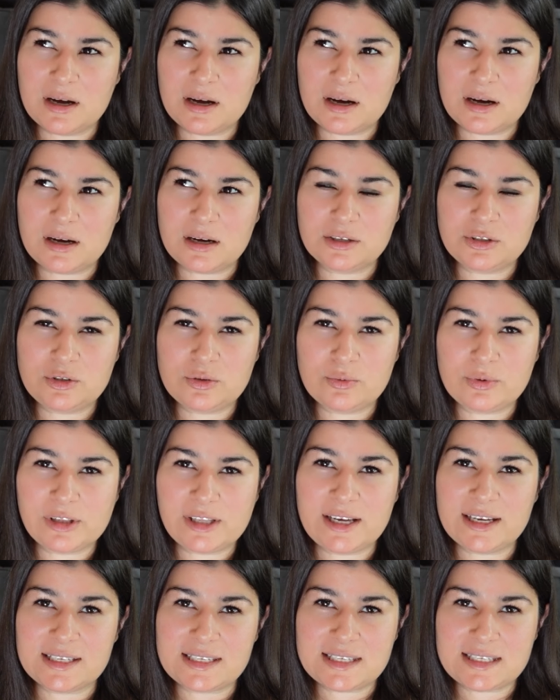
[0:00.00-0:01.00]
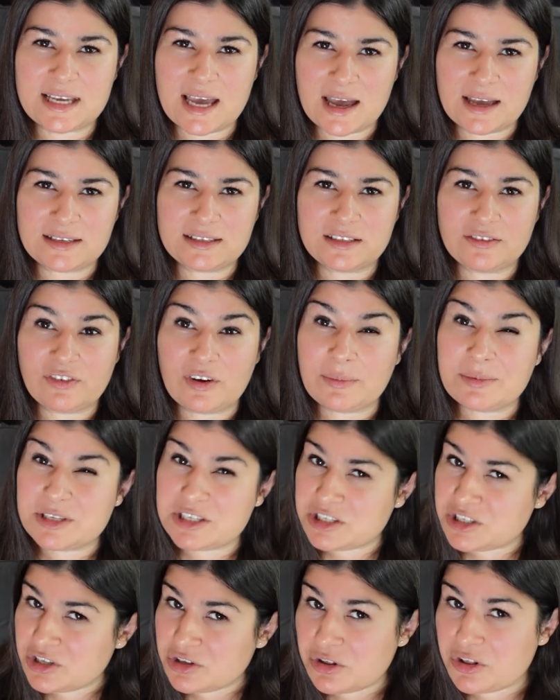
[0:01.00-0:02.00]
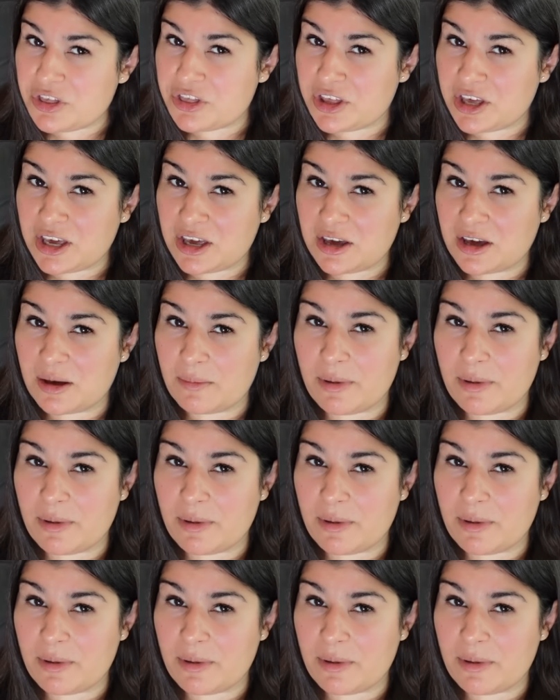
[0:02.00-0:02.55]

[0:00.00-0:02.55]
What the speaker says: to really assess if I'm still thinking